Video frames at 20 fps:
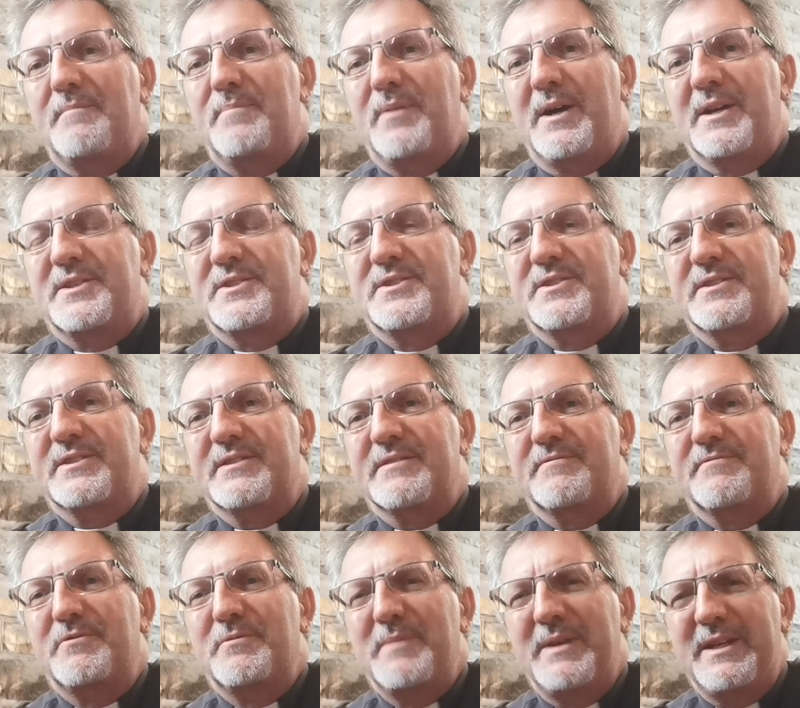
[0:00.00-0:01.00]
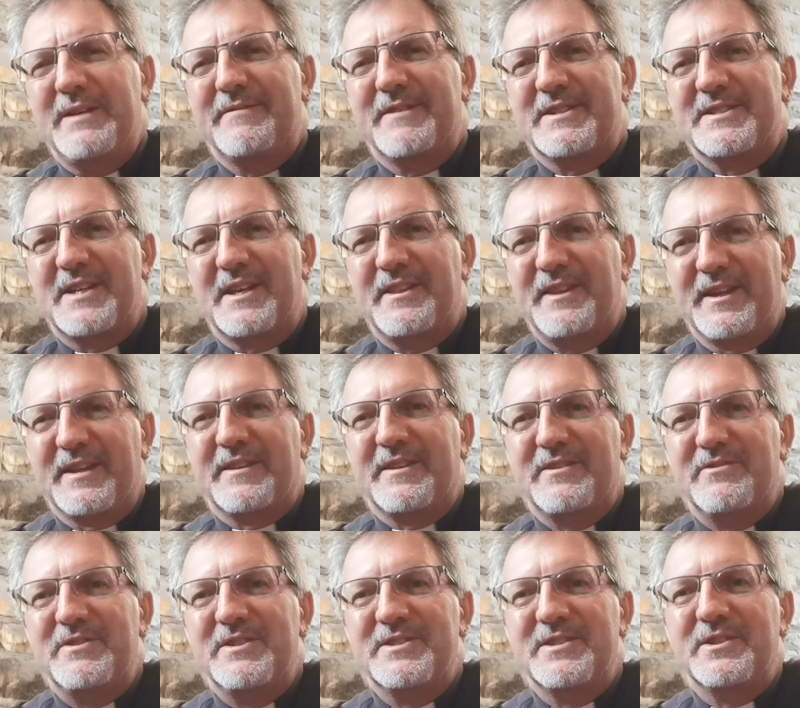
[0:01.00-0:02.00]
but for many of us, I think
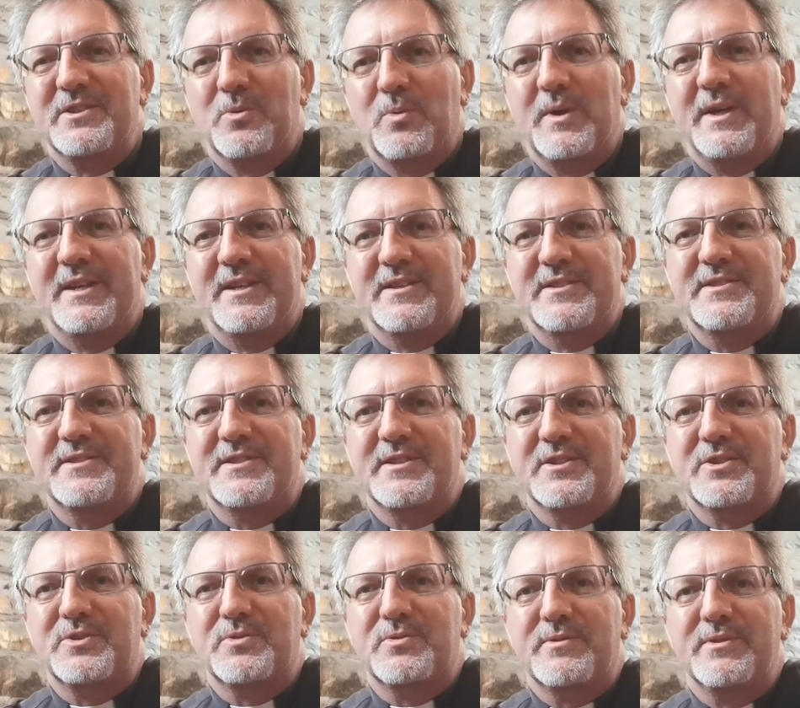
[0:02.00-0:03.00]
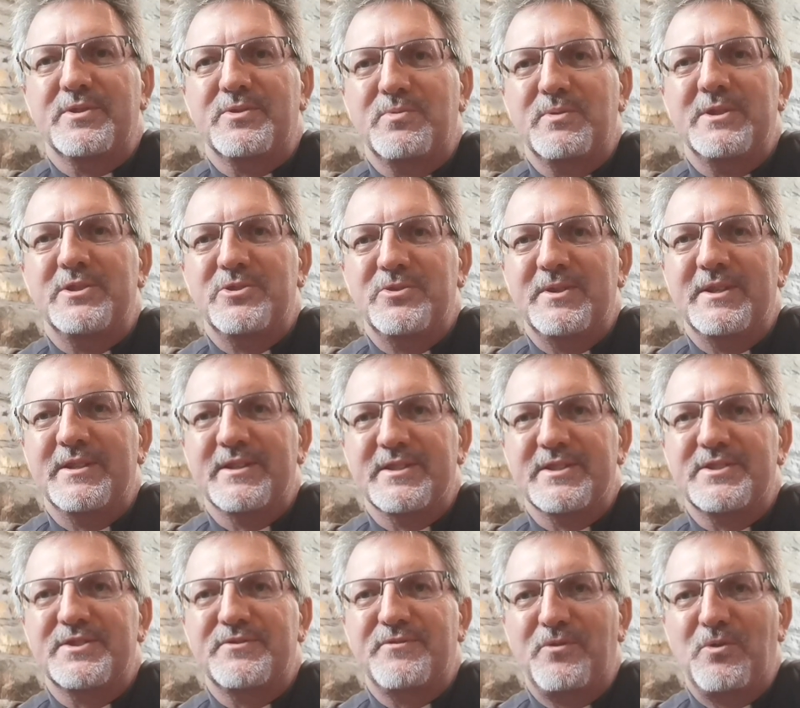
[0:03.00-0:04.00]
there is an awareness that we're doing
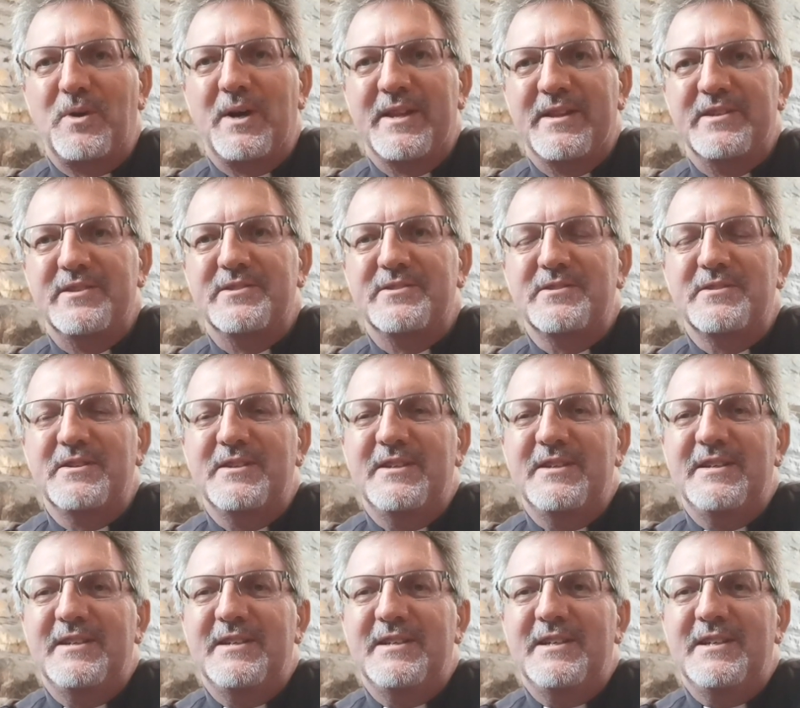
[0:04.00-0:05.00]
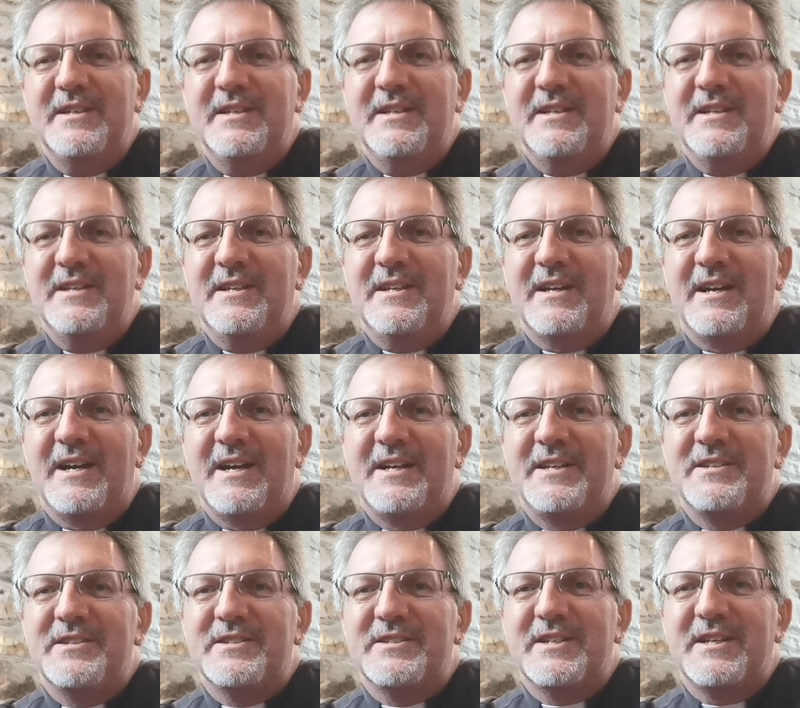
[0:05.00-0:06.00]
this for others.
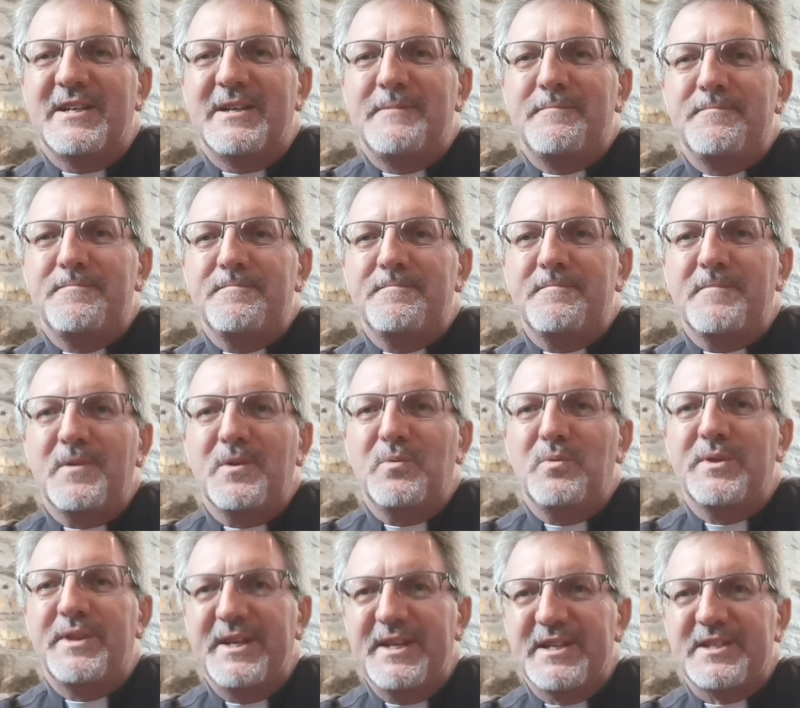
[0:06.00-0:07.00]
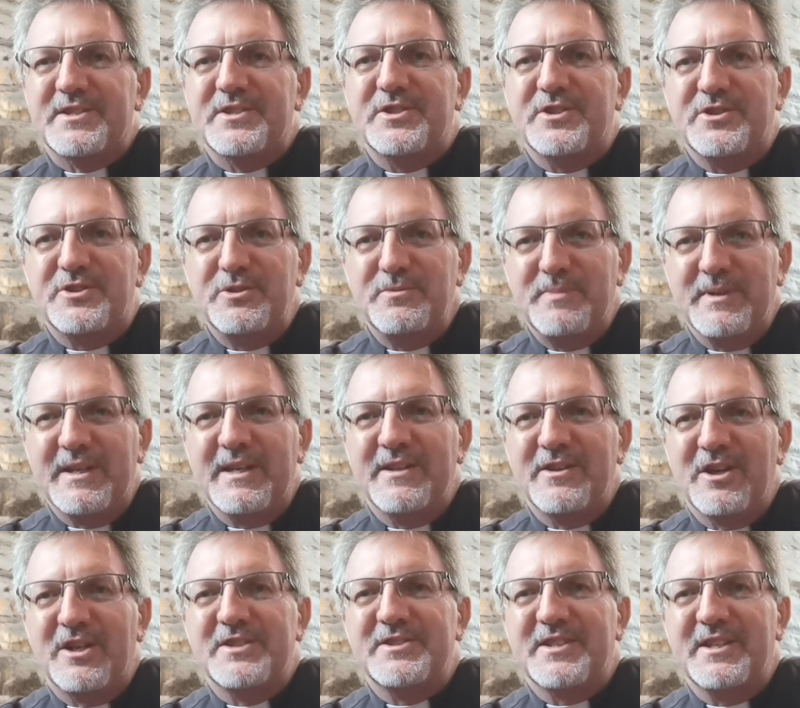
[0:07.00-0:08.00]
And within it, to
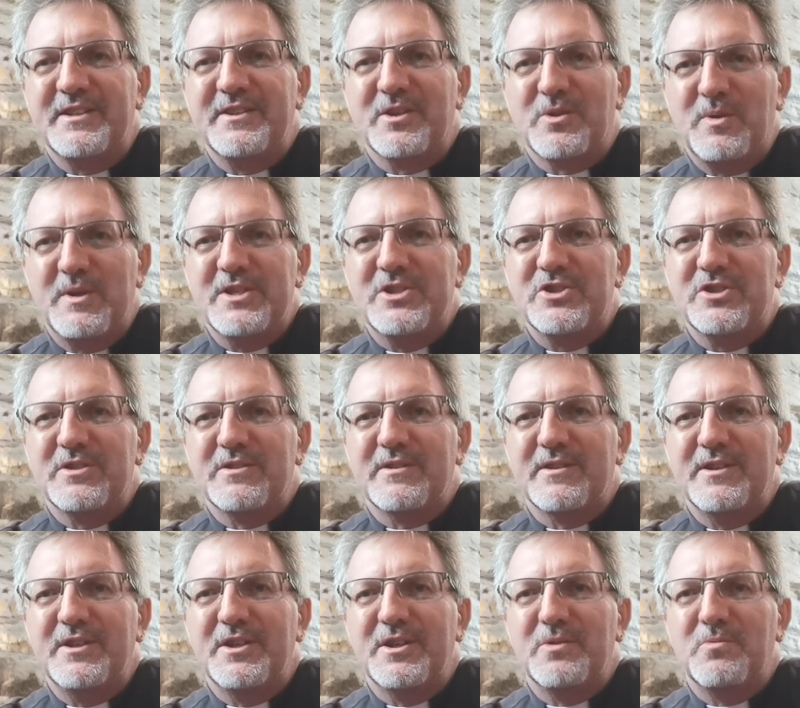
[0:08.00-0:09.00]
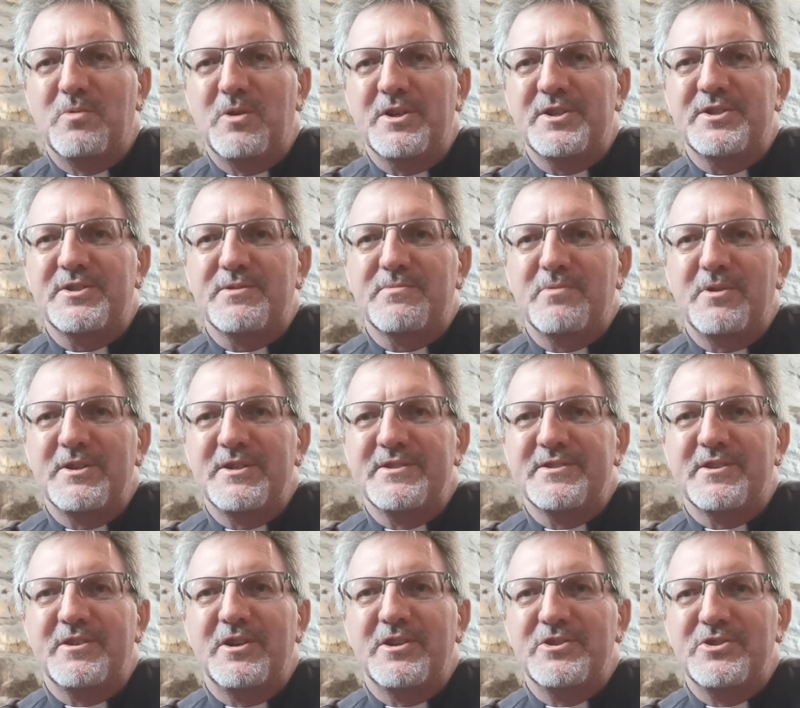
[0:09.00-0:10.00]
begin asking the question, you know, what
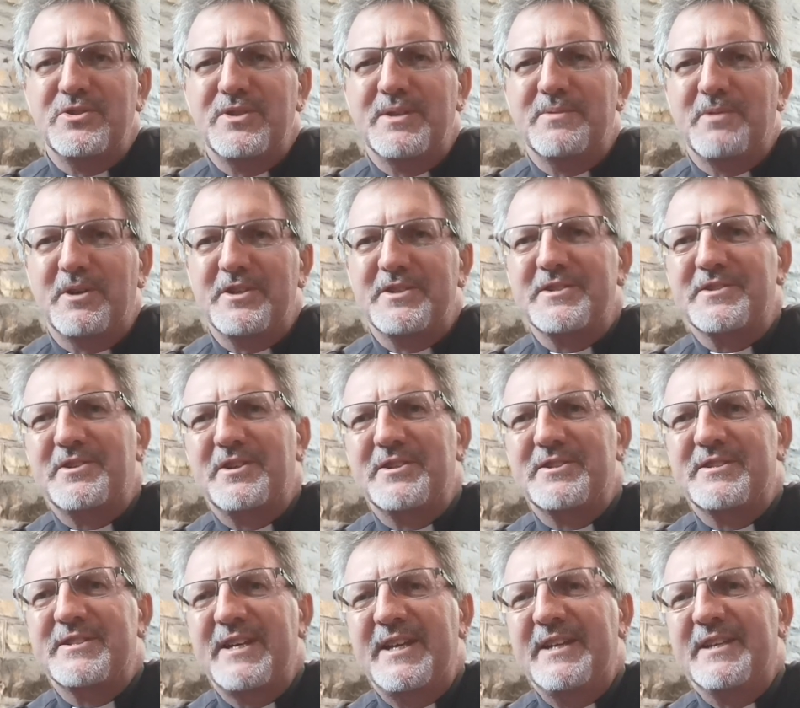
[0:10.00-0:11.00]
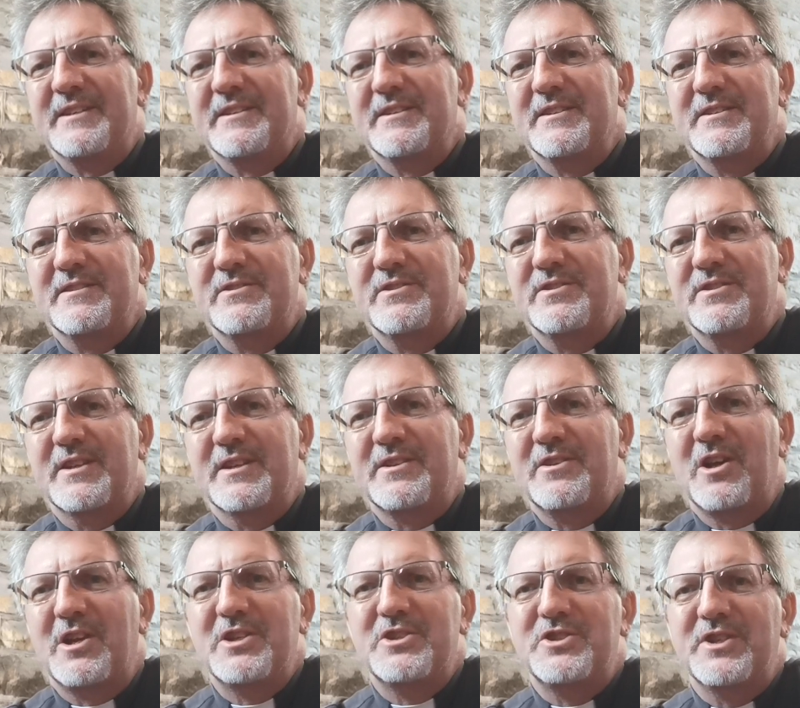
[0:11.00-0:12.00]
is God doing? What is God saying? And
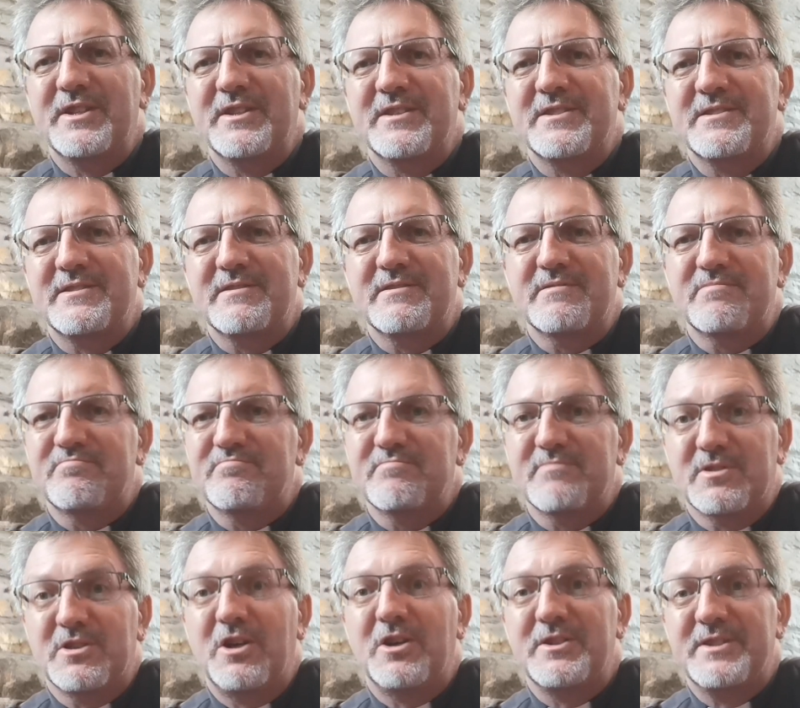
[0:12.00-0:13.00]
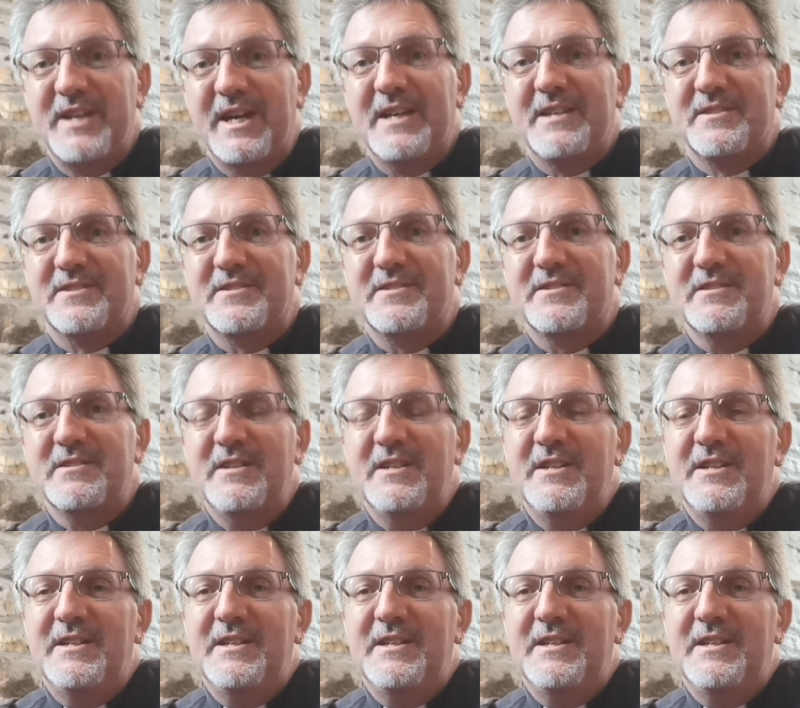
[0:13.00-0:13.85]
acknowledging that God does